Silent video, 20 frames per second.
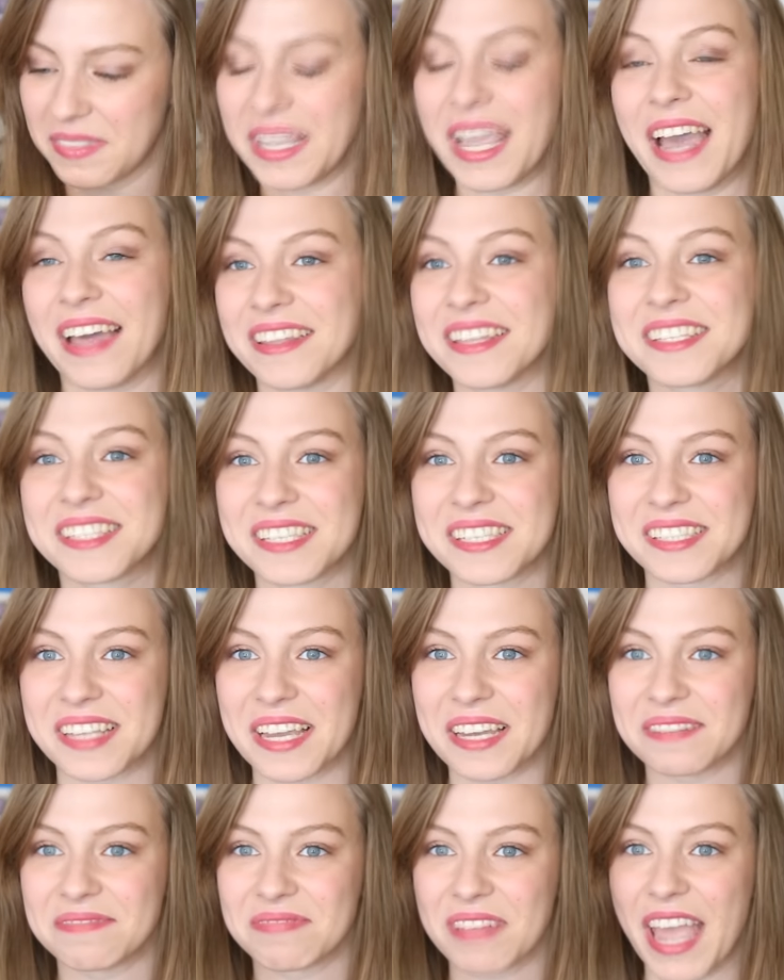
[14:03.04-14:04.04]
Yeah, this is
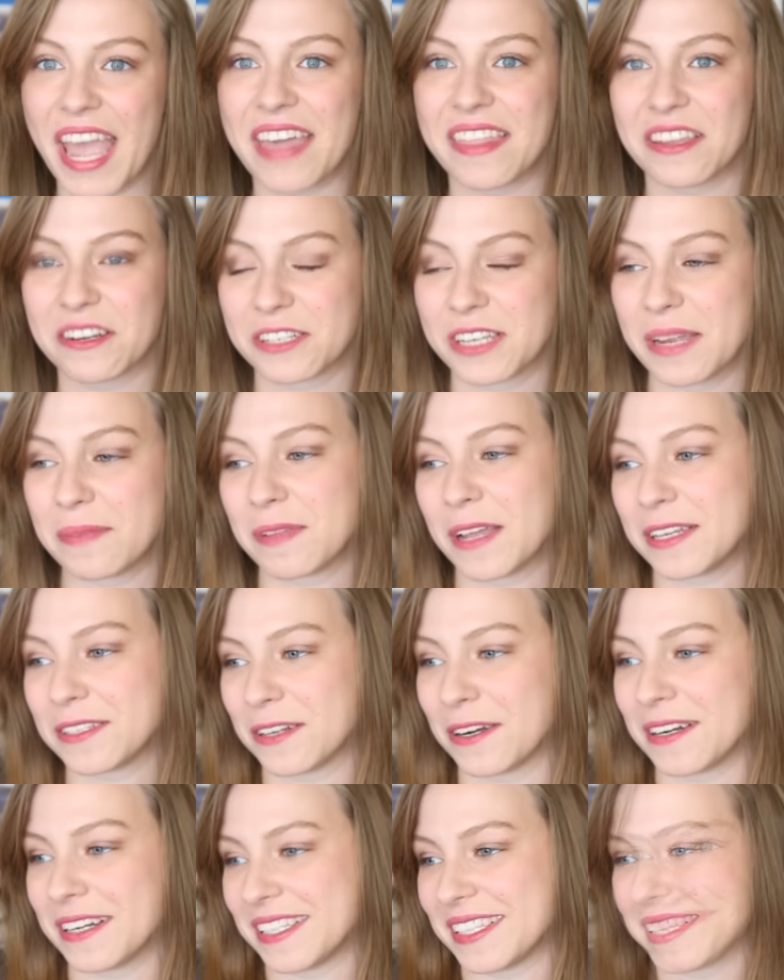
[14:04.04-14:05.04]
it. And they're shaped like
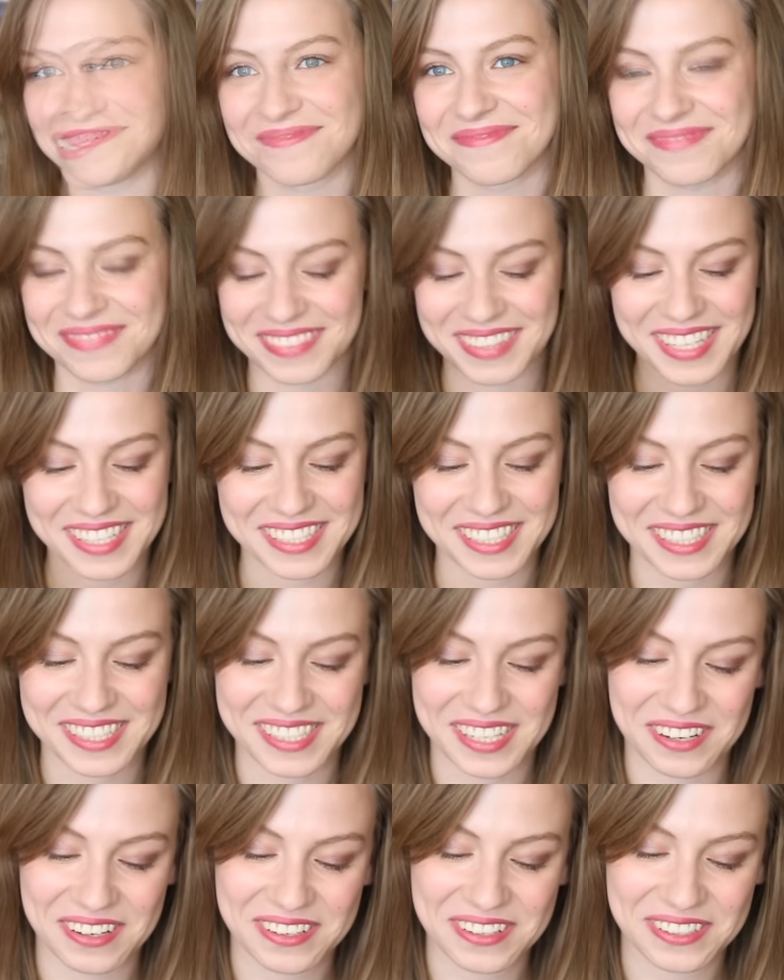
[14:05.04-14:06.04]
Tardises. These are
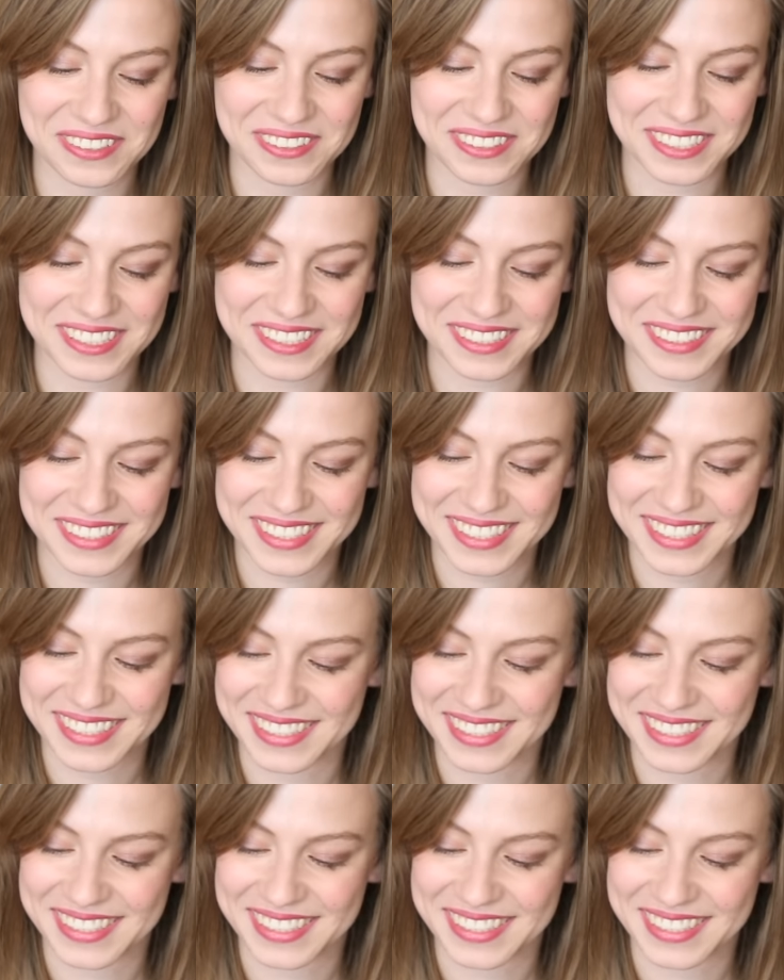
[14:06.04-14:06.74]
so cool.